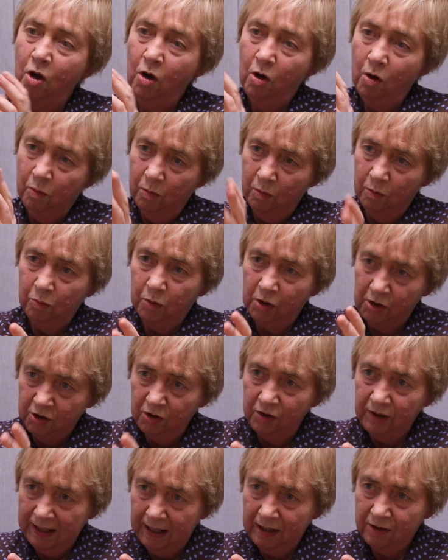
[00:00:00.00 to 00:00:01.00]
we're
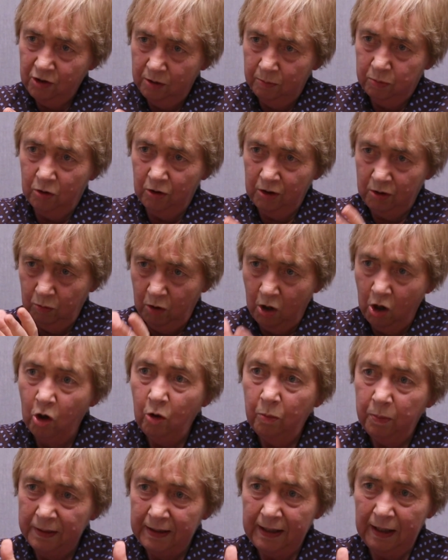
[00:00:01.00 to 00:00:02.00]
doing a councillor portal. We're
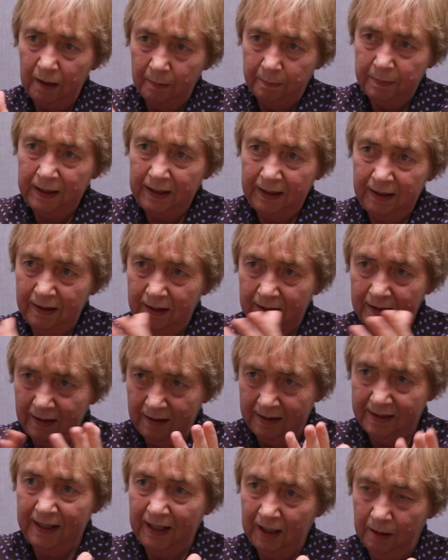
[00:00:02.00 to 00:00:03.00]
hoping that'll be a
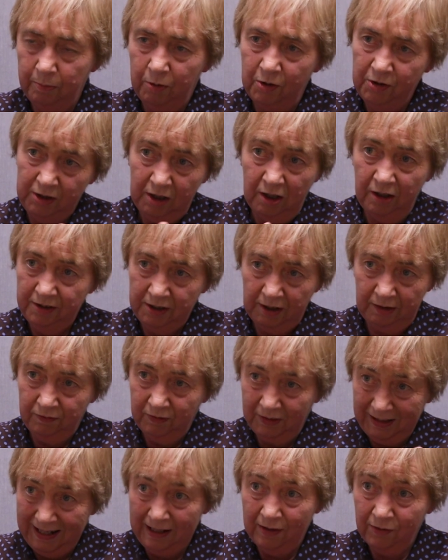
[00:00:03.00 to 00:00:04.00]
single point of contact for
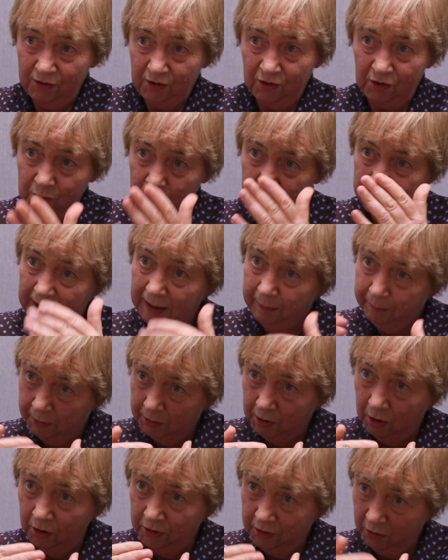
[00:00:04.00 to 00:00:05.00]
councillors where they put
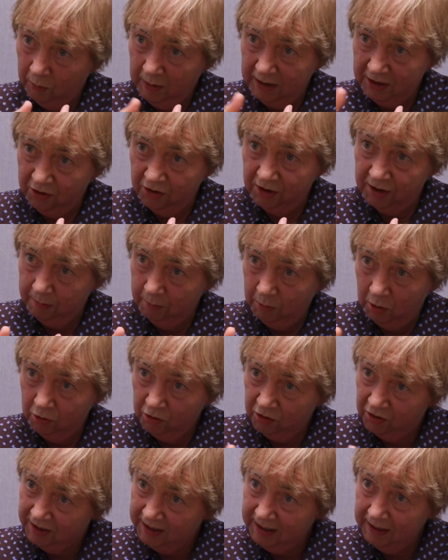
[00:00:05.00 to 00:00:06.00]
all the questions and
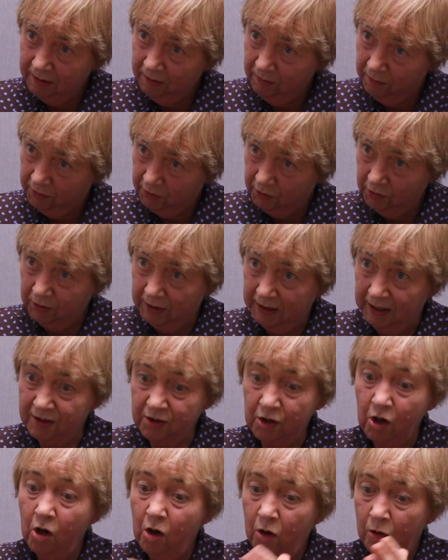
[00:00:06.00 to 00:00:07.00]
motions in through that.
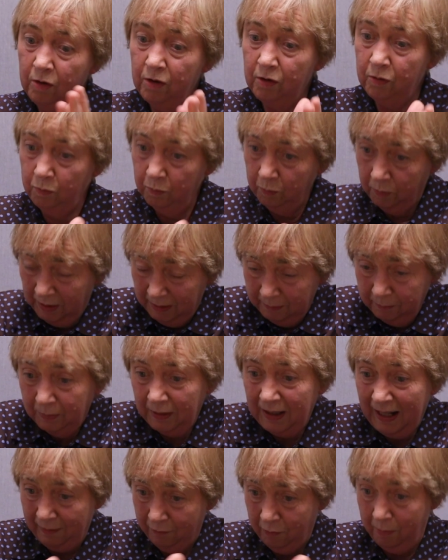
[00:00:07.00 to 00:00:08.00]

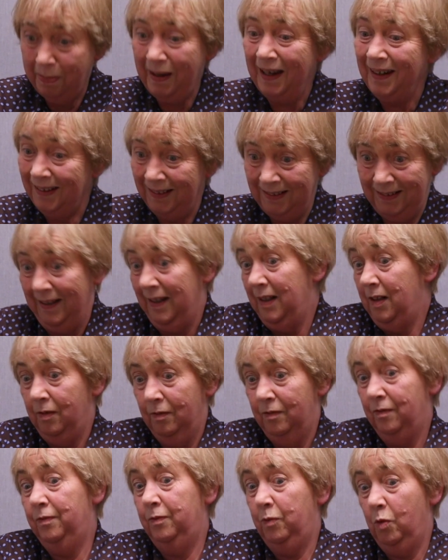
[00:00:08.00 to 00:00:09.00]
We'll have a bank then
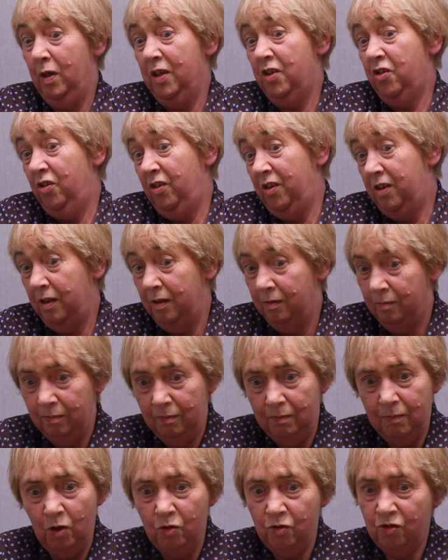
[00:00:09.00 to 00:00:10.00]
of questions and
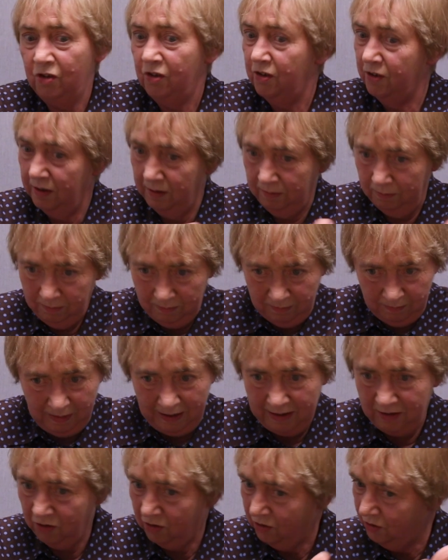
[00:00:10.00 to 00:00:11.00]
motions and
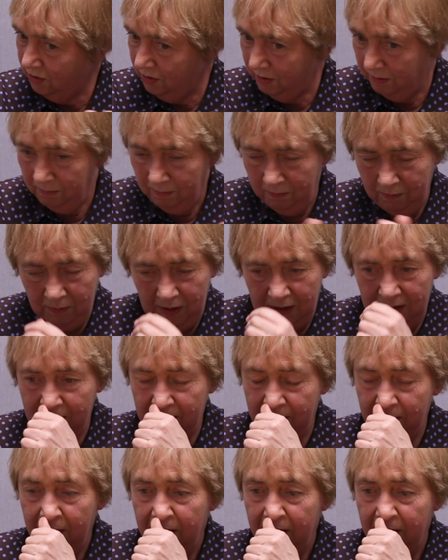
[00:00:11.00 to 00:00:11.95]
answers, and we can